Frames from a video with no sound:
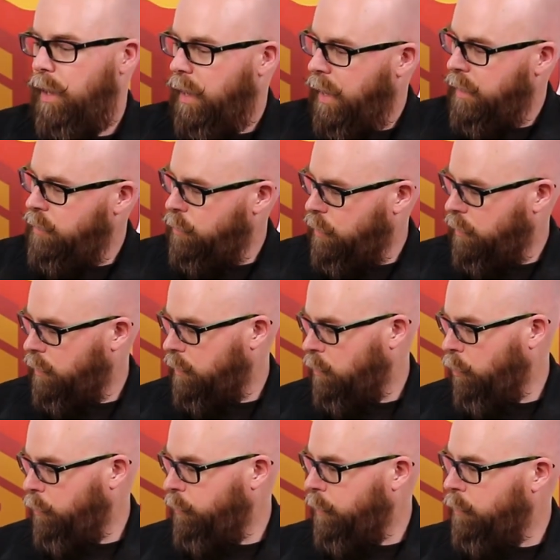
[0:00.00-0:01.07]
and you can
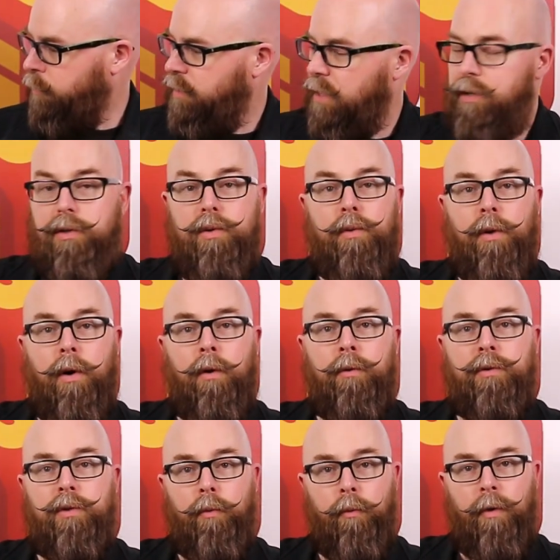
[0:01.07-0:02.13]
hook those into
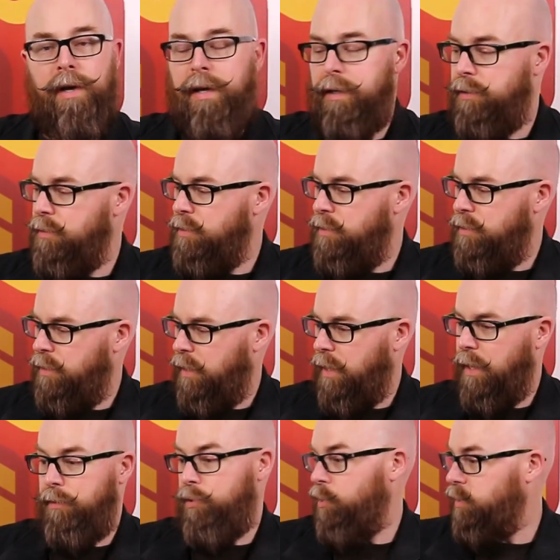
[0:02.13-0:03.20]
those rings
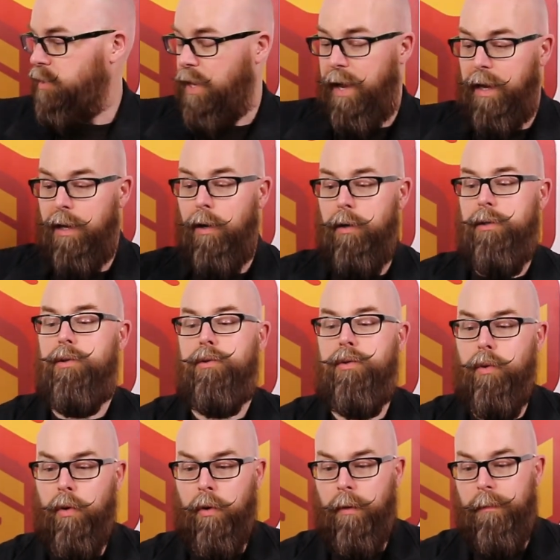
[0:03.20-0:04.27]
and just hanging on your
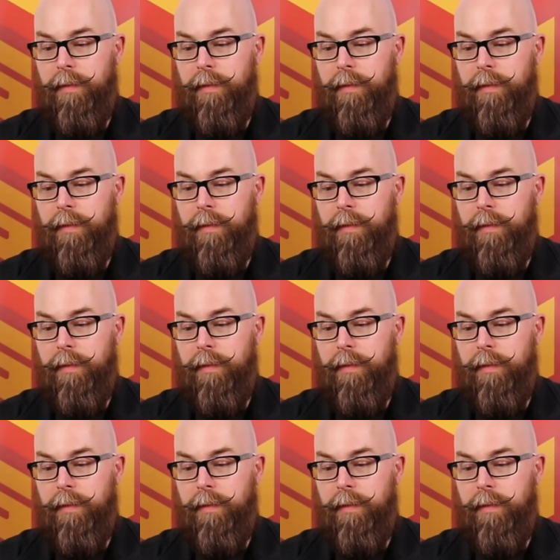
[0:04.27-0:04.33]
door.